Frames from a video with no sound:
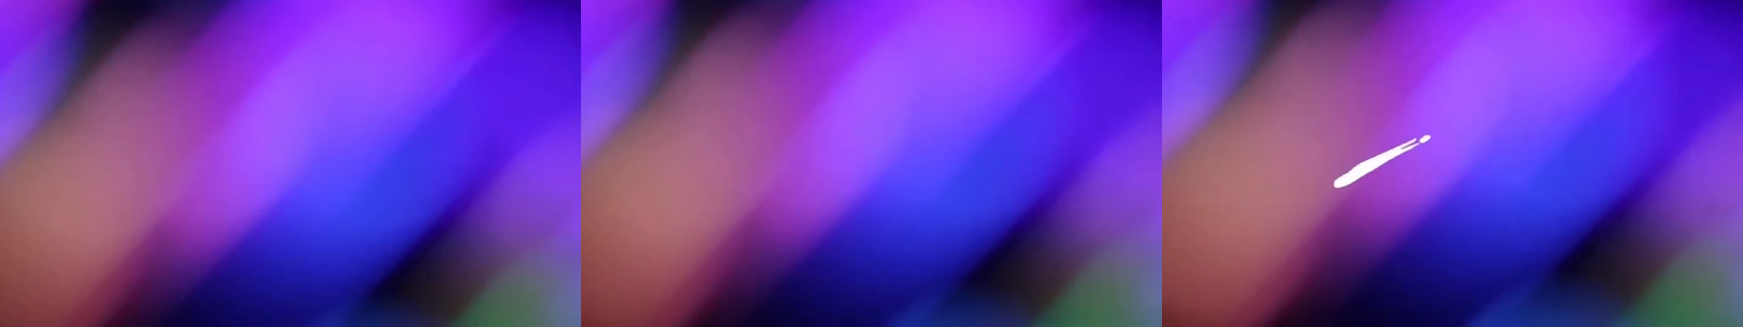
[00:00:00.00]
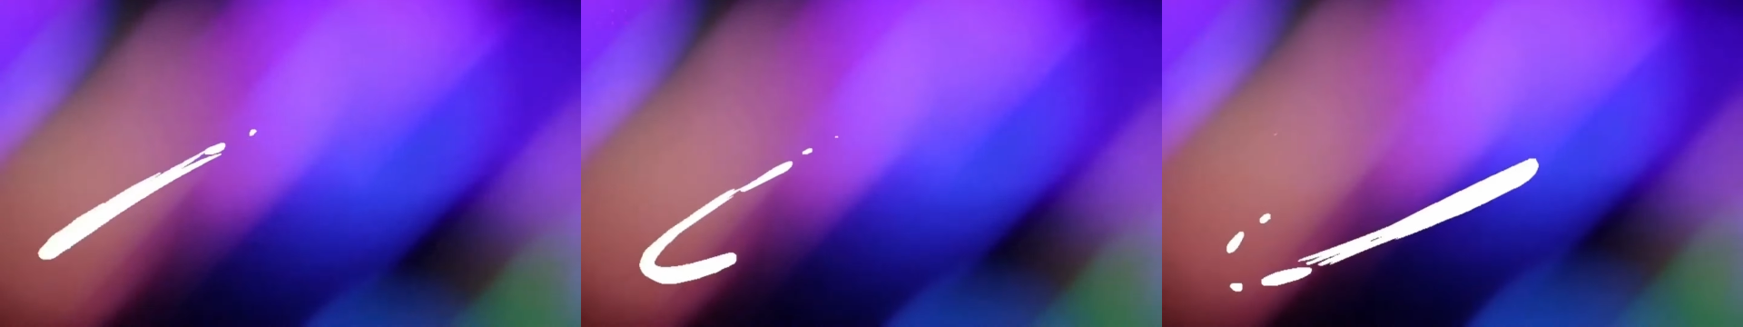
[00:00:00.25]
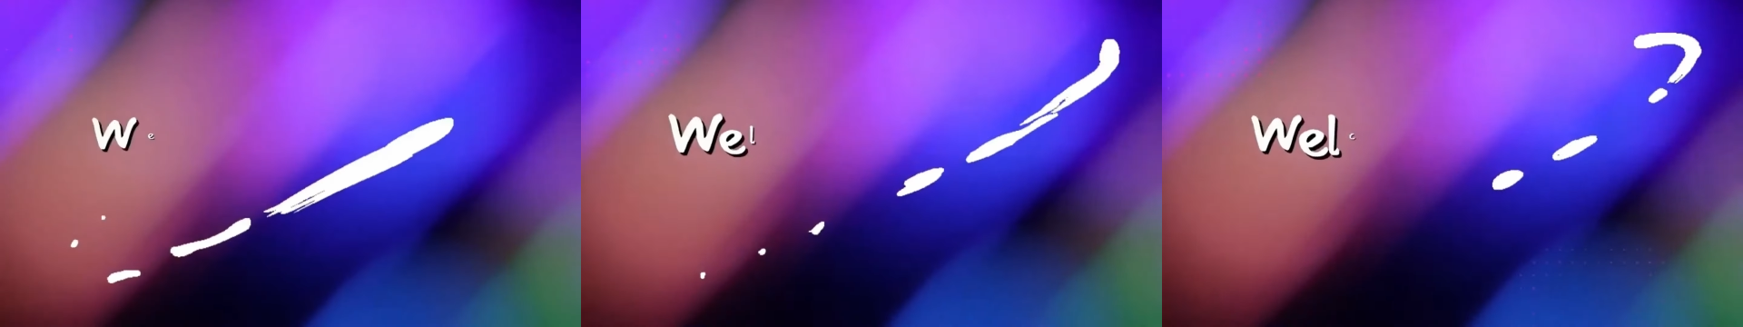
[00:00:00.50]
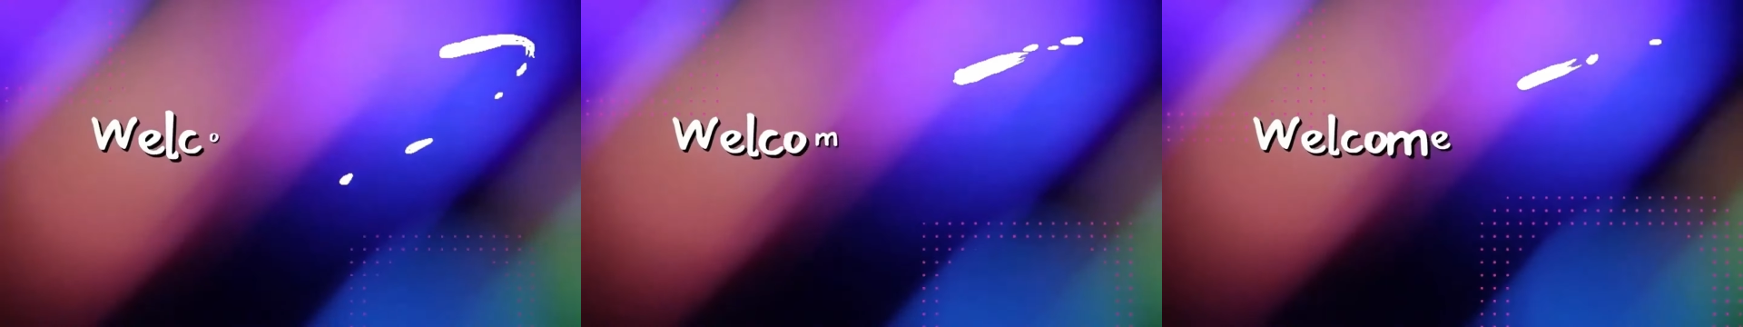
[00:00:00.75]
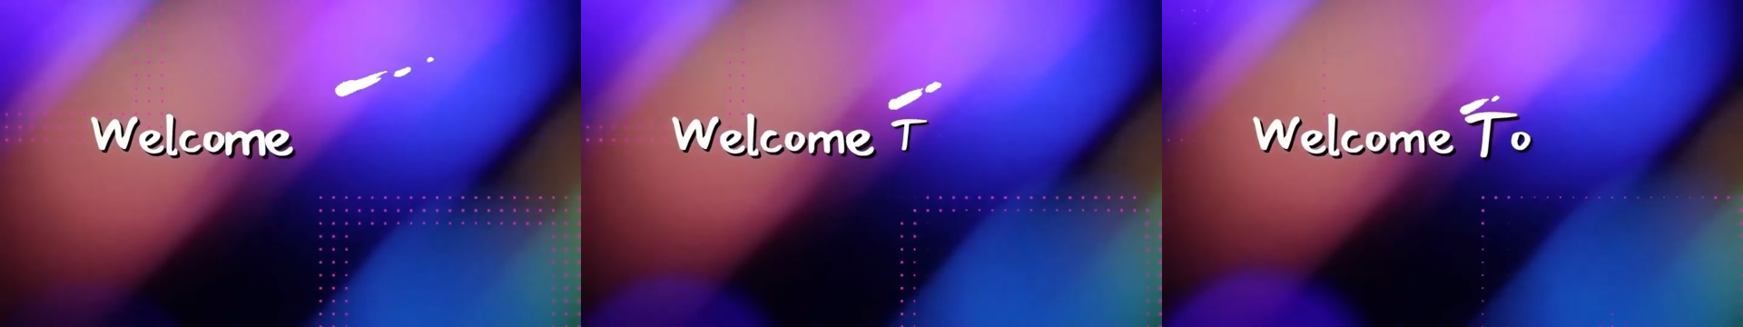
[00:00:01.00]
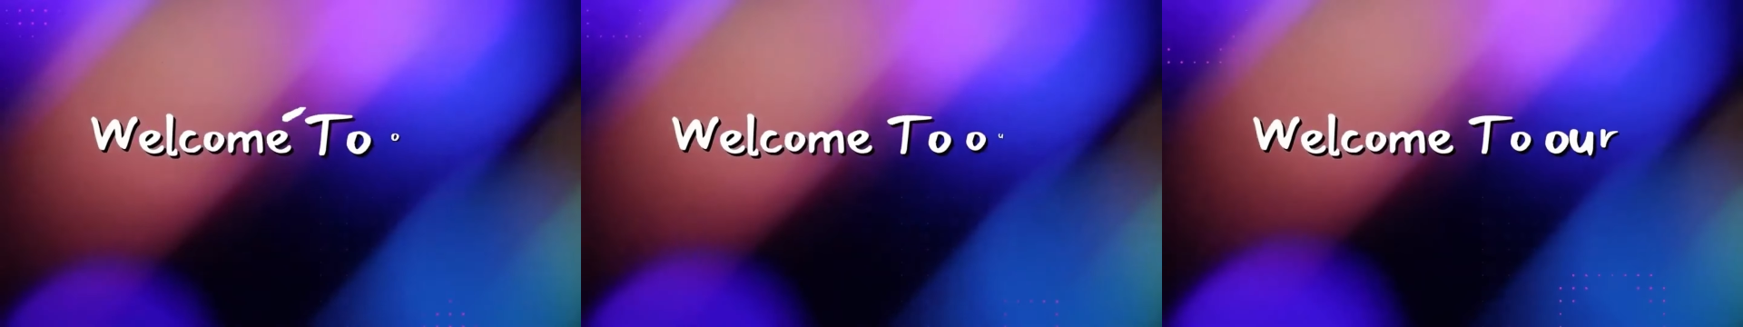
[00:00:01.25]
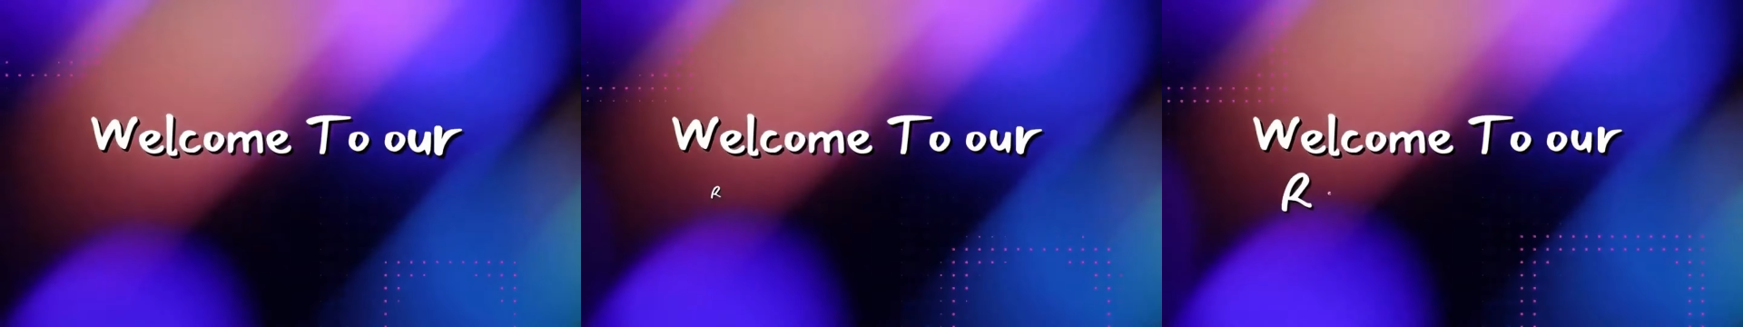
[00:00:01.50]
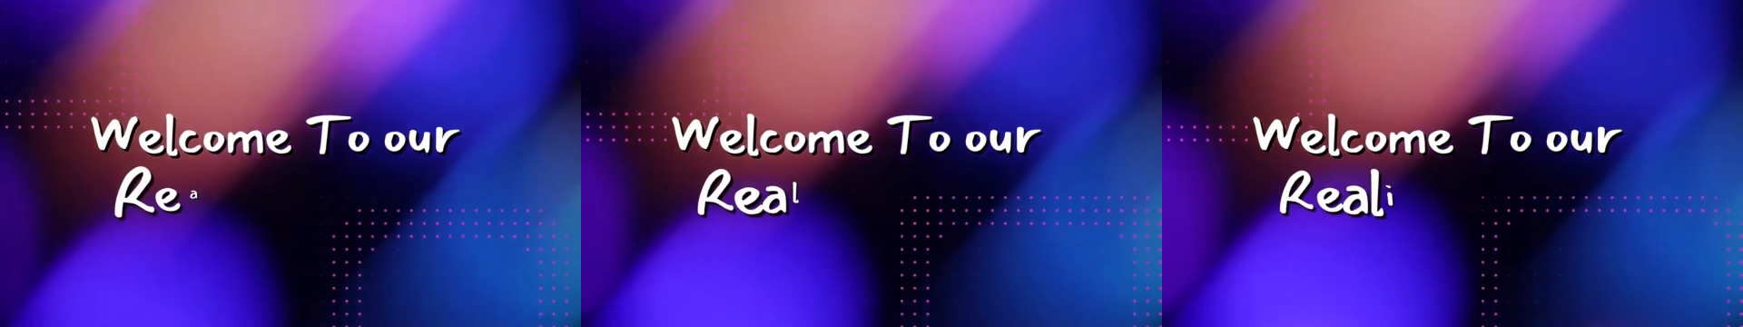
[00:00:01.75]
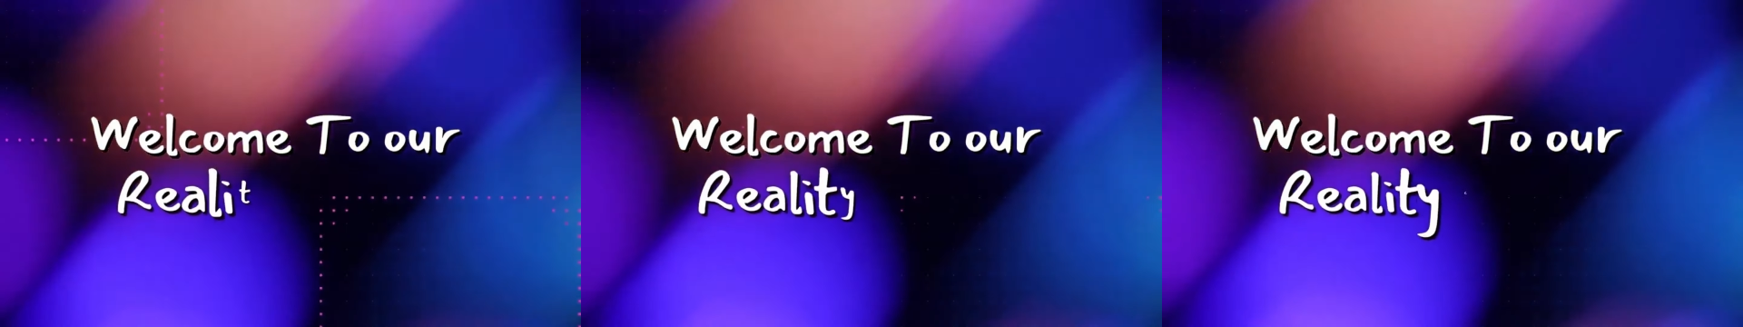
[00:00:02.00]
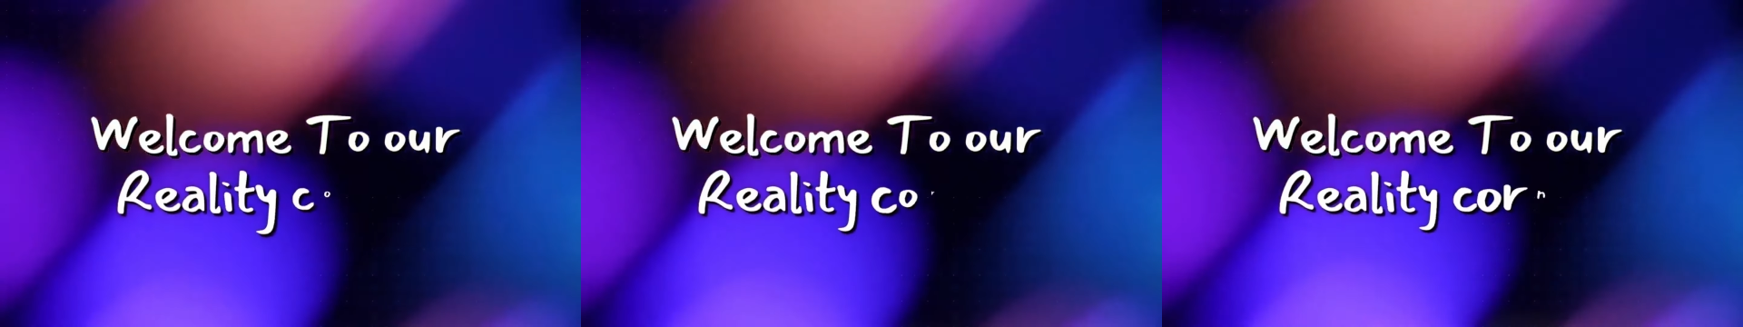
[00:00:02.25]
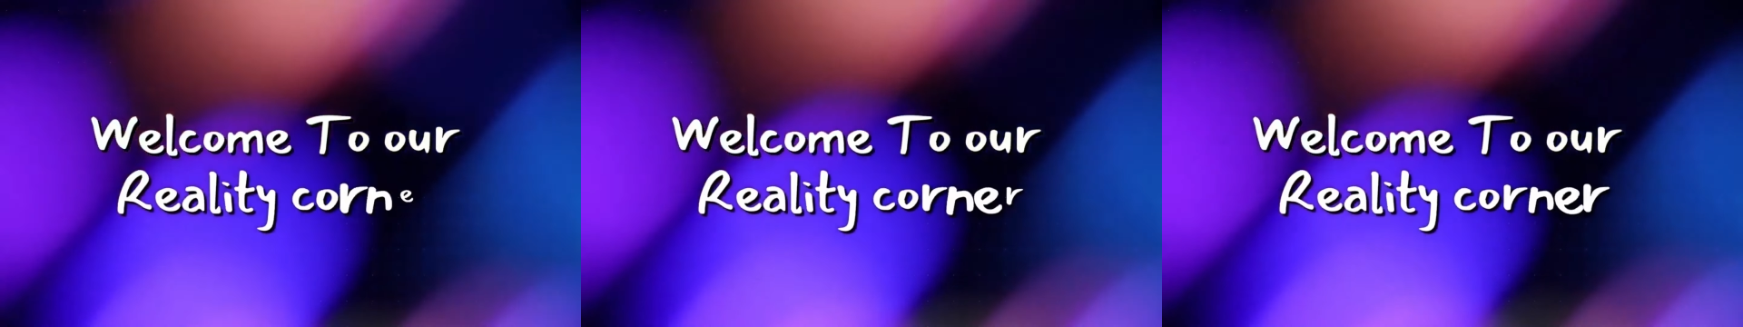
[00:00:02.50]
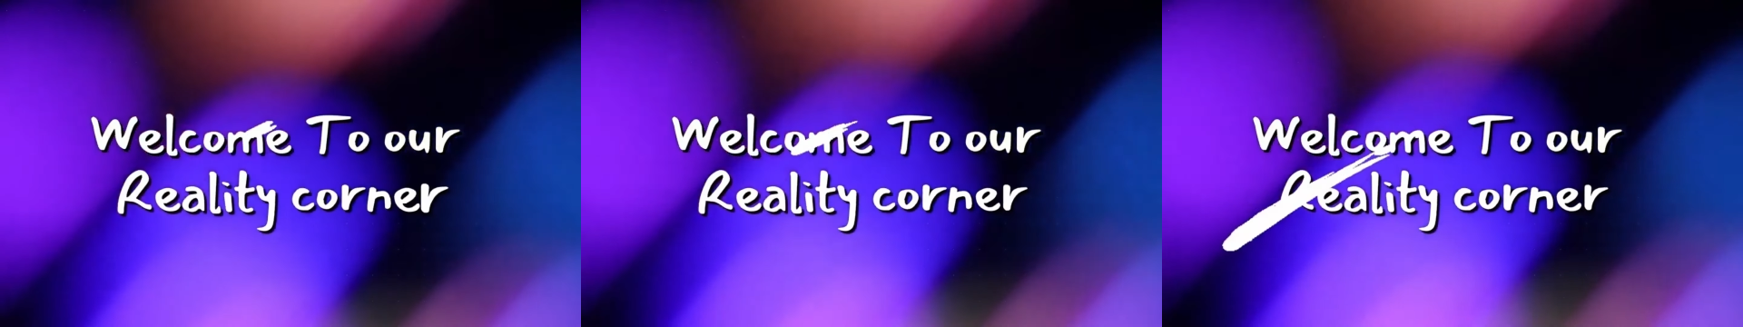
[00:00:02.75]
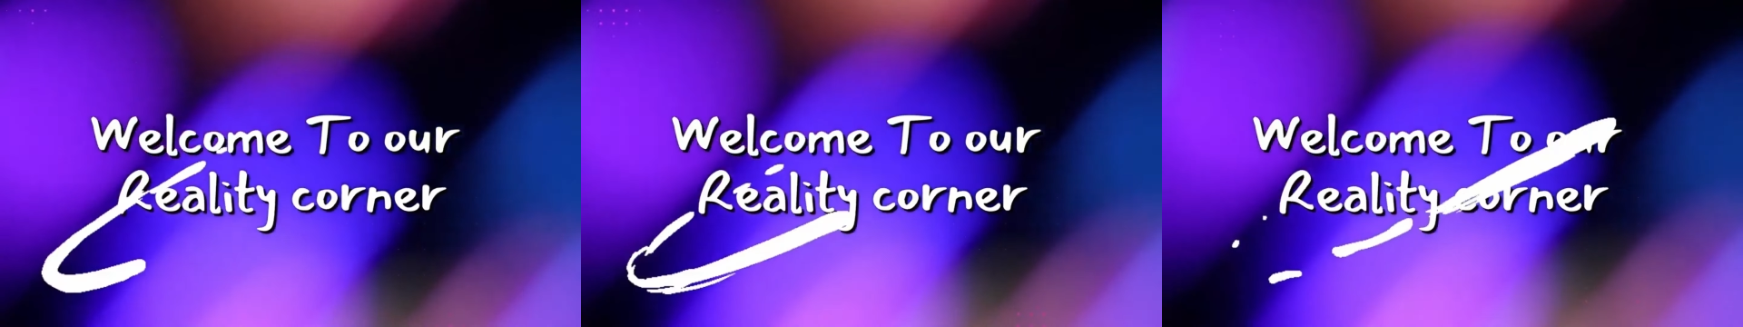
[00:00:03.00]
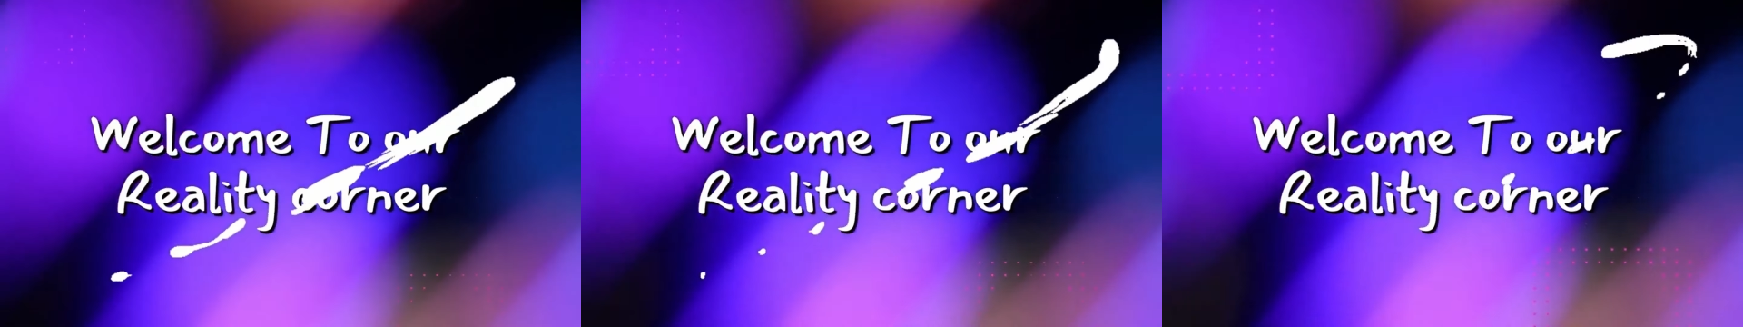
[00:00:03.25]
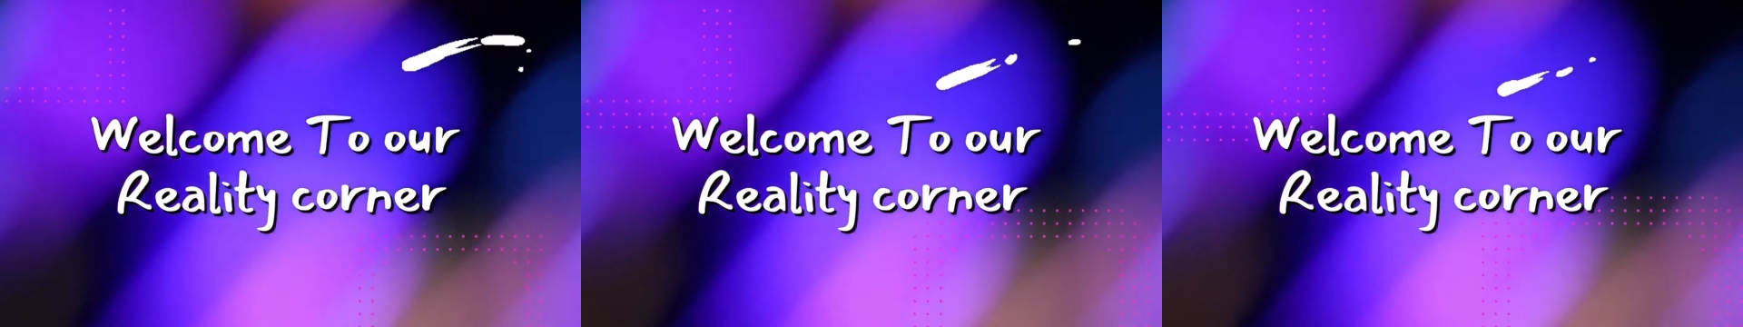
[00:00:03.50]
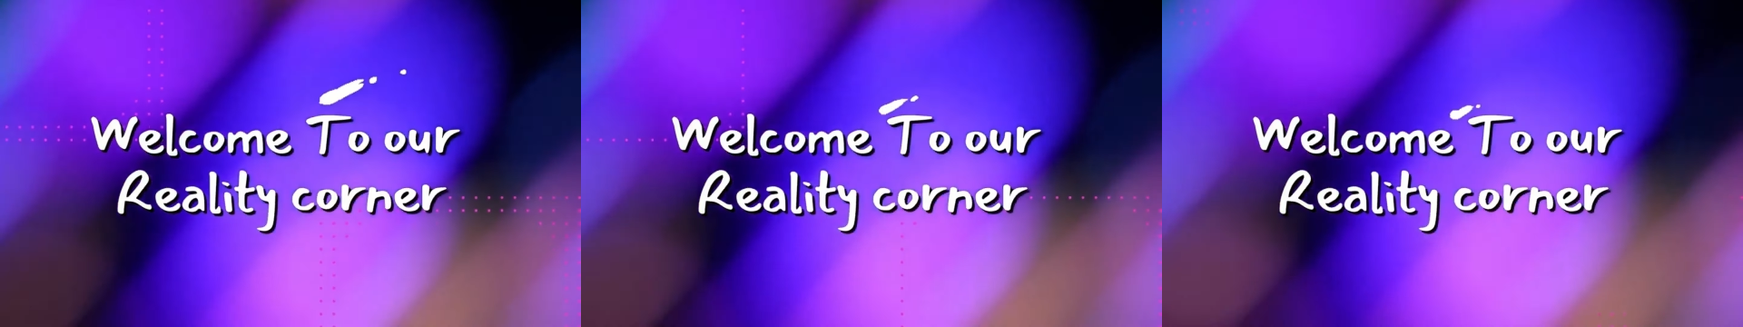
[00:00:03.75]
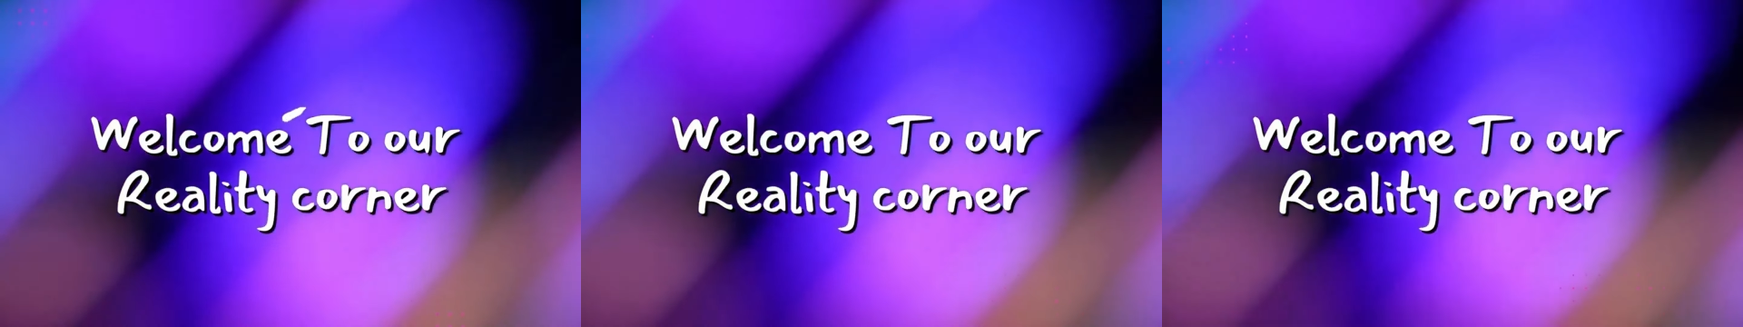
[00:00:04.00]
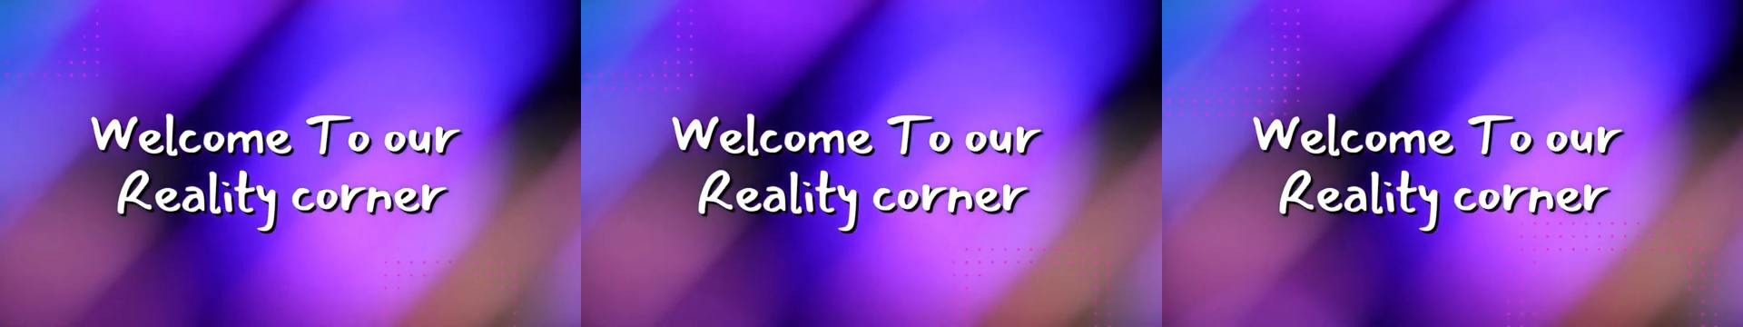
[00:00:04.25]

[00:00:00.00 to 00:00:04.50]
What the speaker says: [unreadable: no face in view]